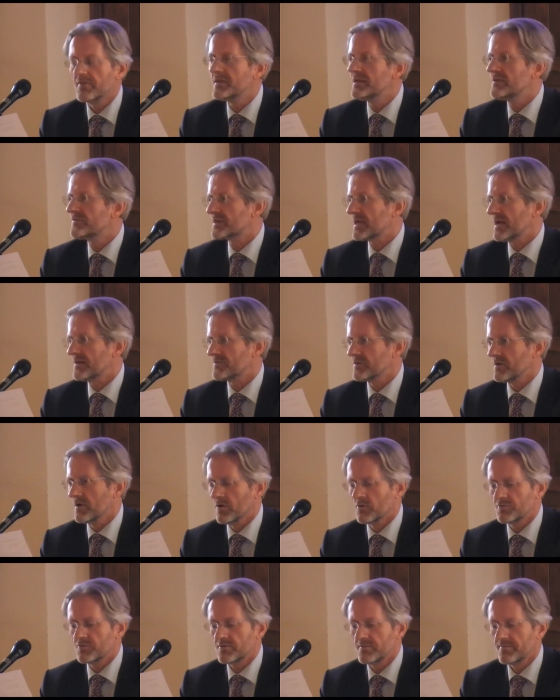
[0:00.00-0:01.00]
These
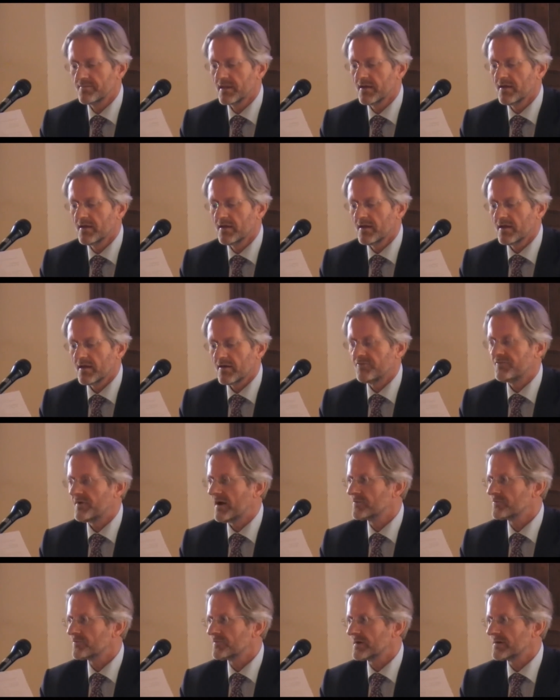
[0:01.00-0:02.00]
catalogues have
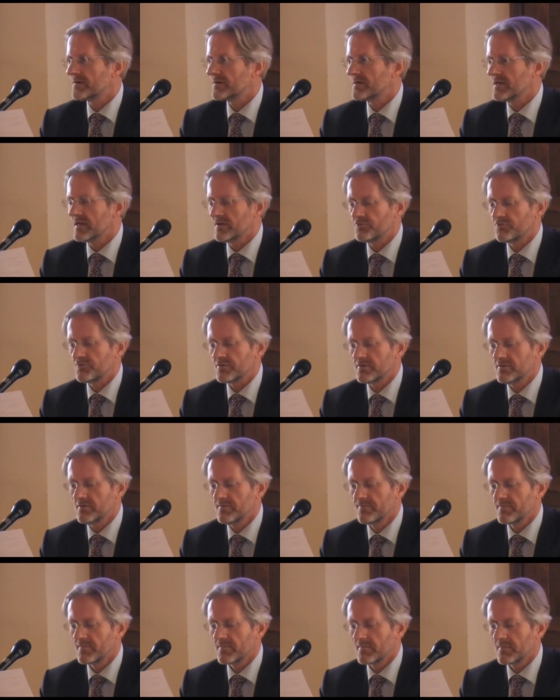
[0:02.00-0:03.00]
found recognition
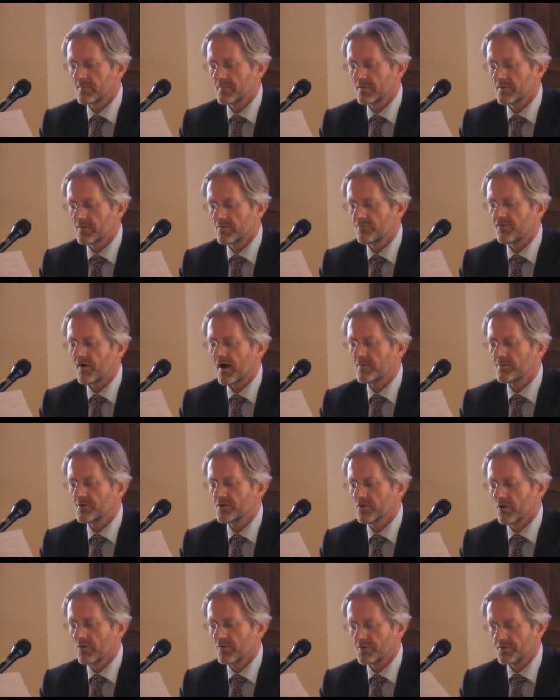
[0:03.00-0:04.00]
far
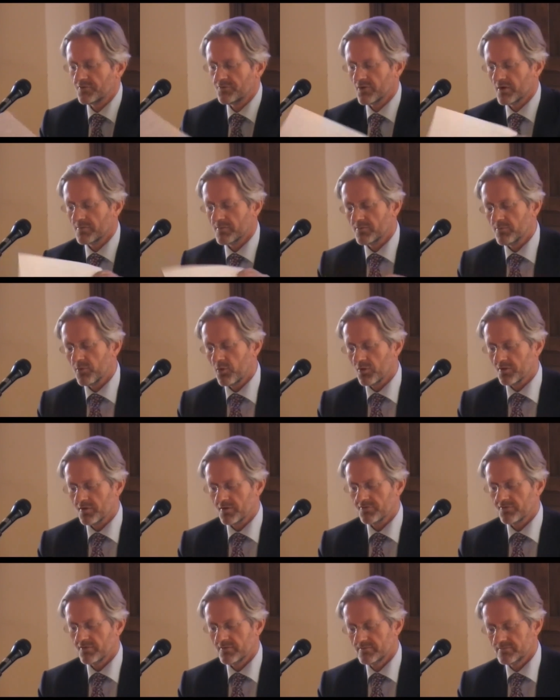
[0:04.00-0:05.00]
beyond the German
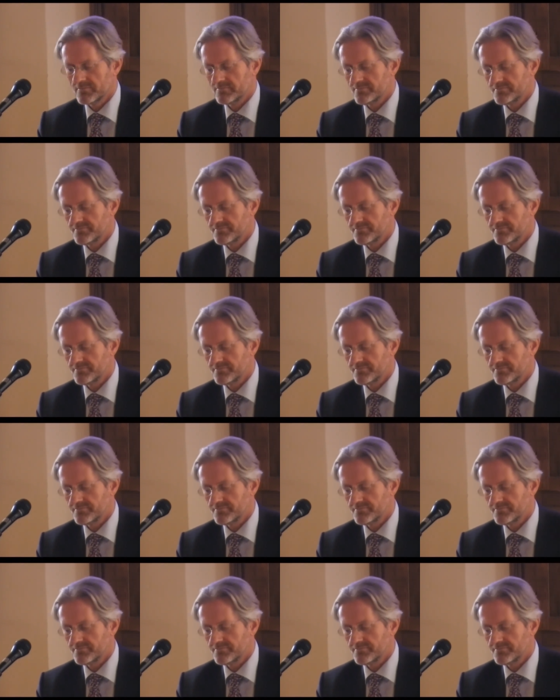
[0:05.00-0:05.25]
borders.